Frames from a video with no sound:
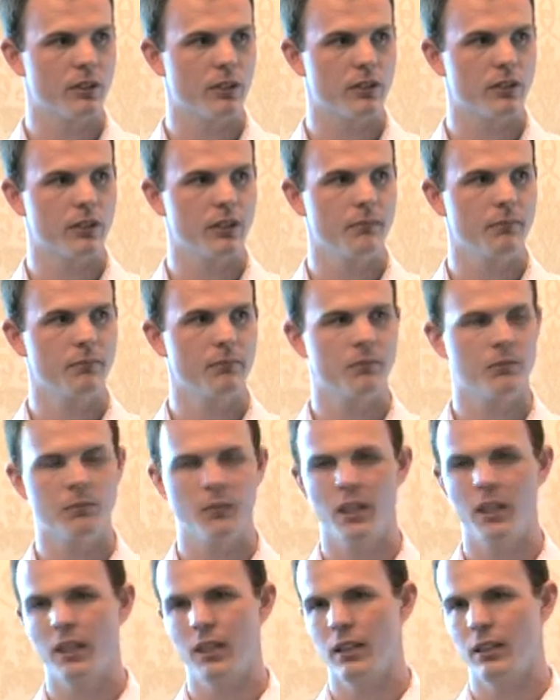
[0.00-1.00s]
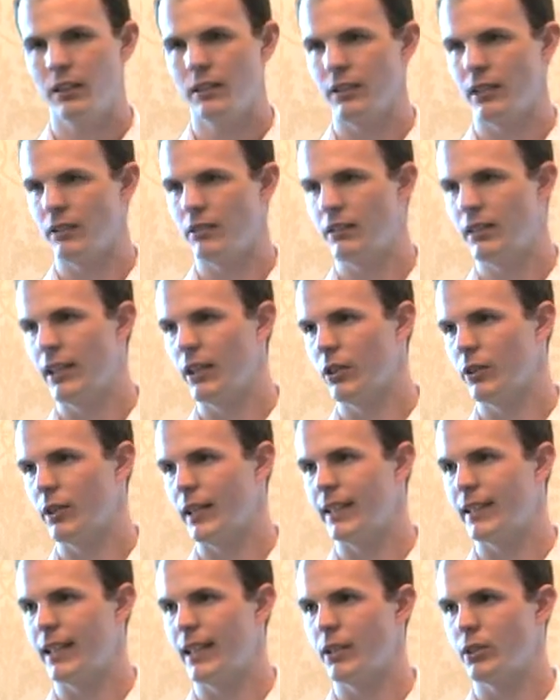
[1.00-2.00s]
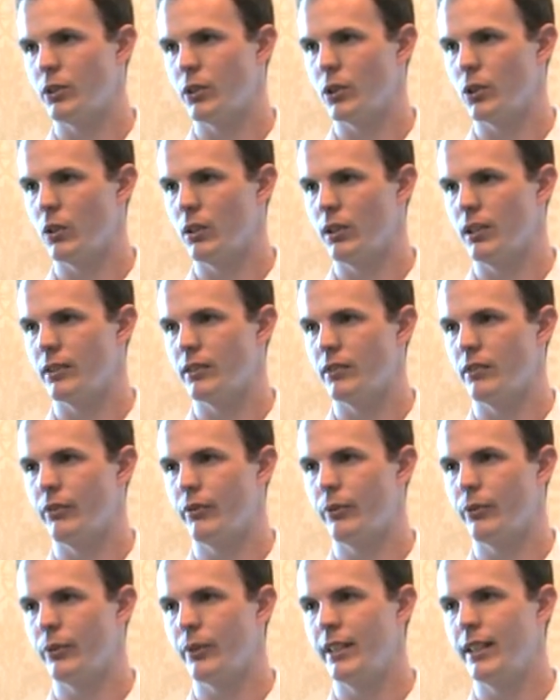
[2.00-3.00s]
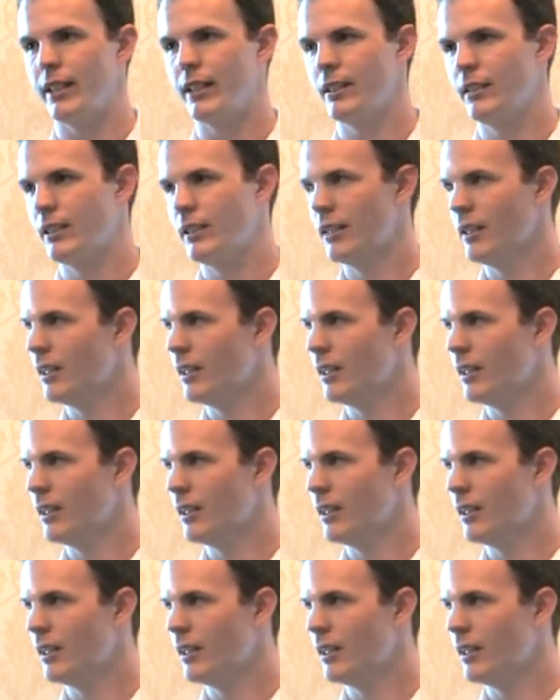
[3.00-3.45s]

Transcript: system, they narrowed that down to a short list of 3,